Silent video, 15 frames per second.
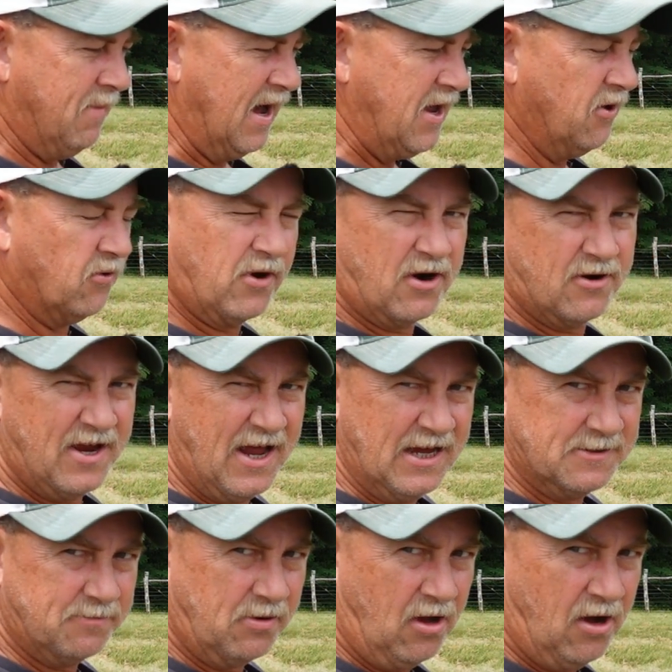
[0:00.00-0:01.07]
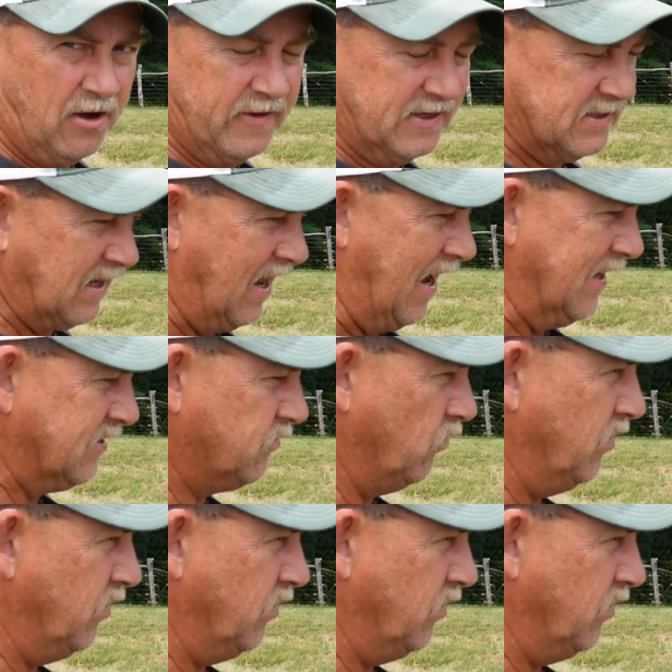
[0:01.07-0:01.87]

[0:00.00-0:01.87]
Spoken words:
baled our test plot this last